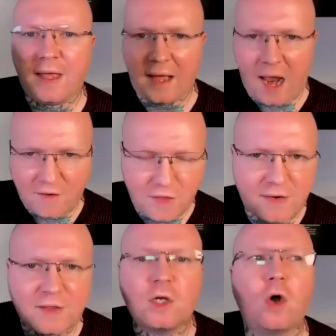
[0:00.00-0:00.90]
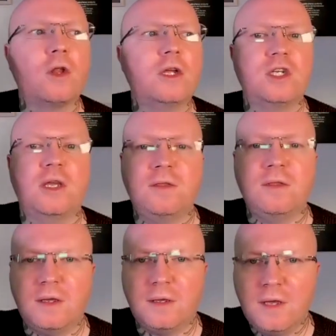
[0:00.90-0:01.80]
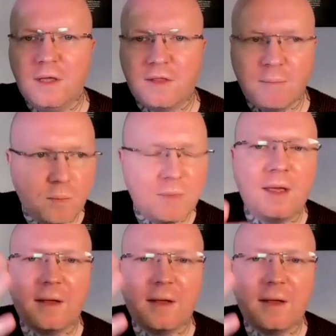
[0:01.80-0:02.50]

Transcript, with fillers: Arthur Findlay College and the